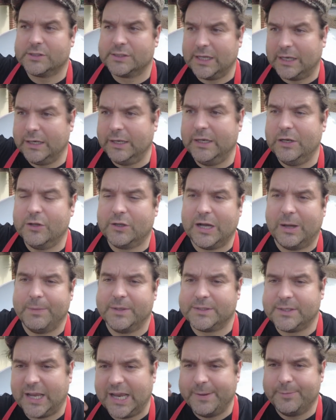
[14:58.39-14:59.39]
suddenly look up the
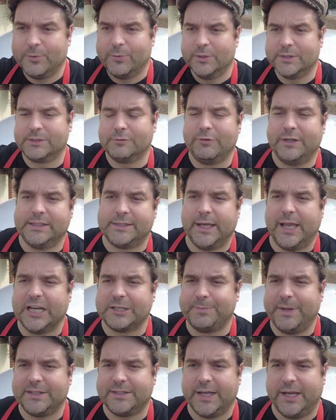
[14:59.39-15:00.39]
table and reset
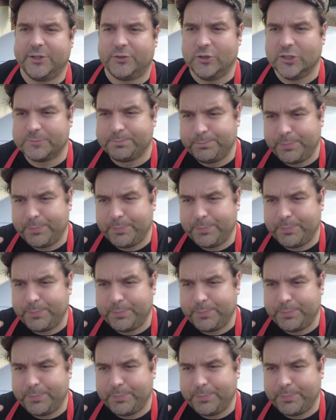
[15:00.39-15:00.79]
expectations.